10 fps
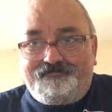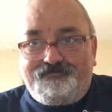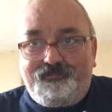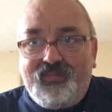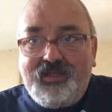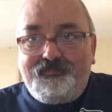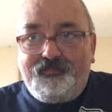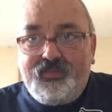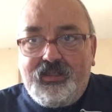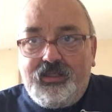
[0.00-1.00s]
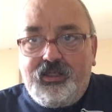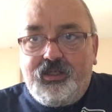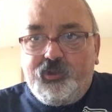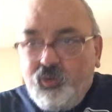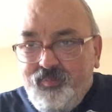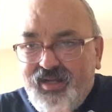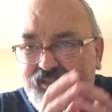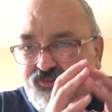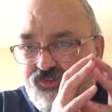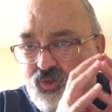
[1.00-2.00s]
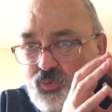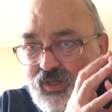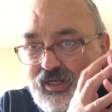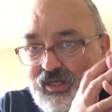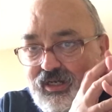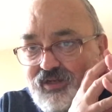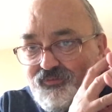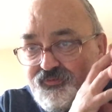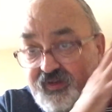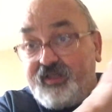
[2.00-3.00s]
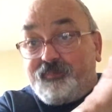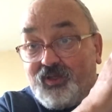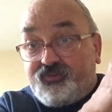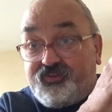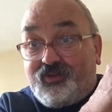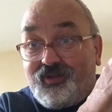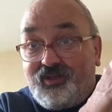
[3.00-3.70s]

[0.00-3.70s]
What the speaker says: Yeah, who managed to filibuster,